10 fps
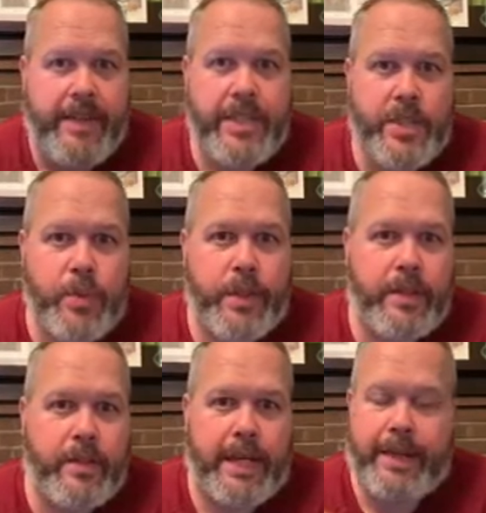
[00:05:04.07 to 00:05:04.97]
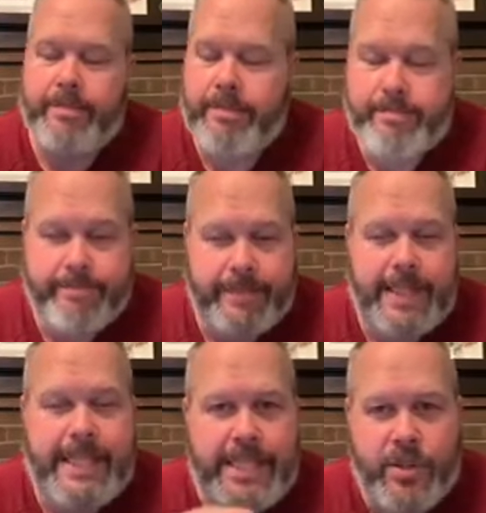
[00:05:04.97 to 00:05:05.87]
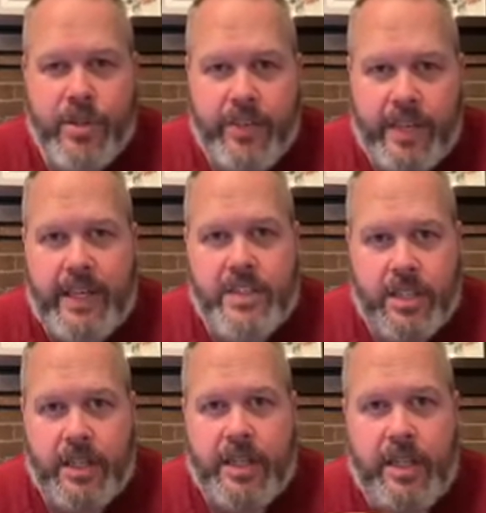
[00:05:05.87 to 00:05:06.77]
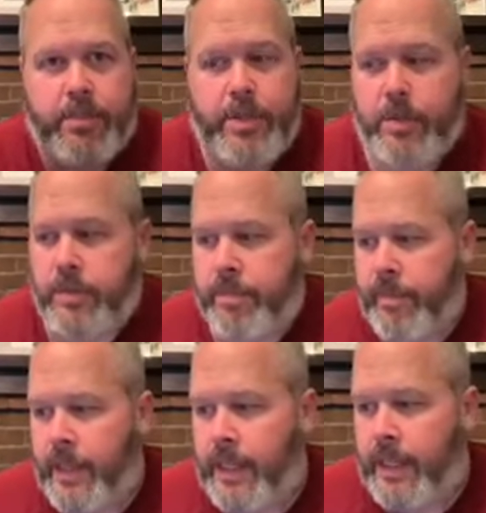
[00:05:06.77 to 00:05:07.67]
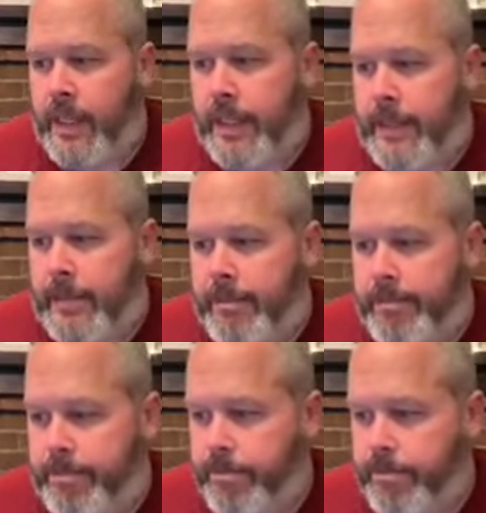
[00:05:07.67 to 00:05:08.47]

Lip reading: these are the things that are going to help you. All